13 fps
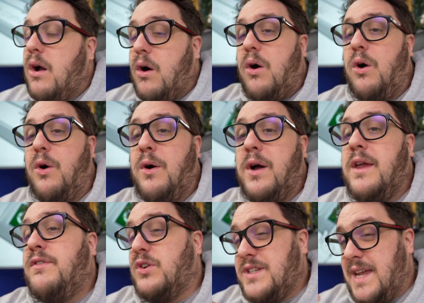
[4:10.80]
Or
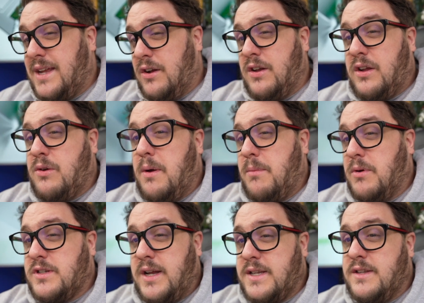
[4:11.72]
if you're taking on a
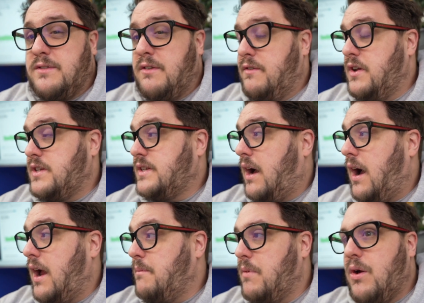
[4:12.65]
QuickBooks license for the first
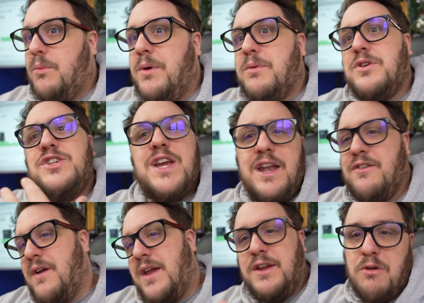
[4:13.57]
time, we will
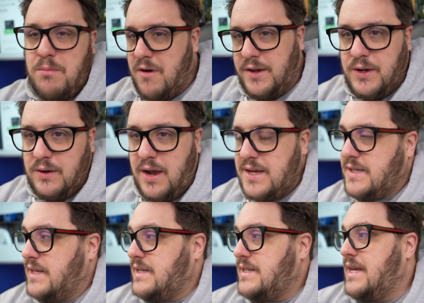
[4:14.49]
generate you a brand new
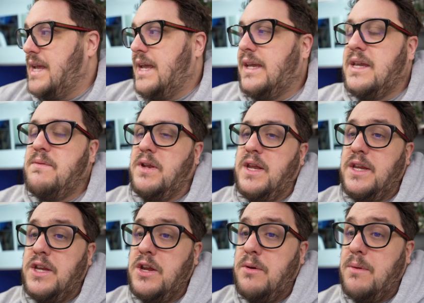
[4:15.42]
license, giving
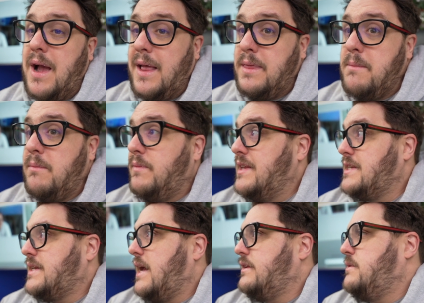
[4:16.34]
it you at the
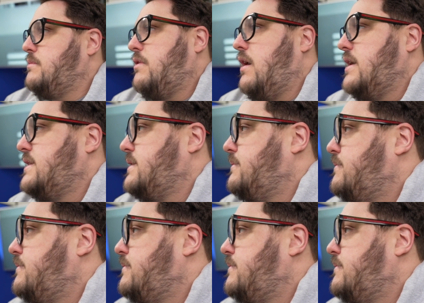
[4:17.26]
discounted price.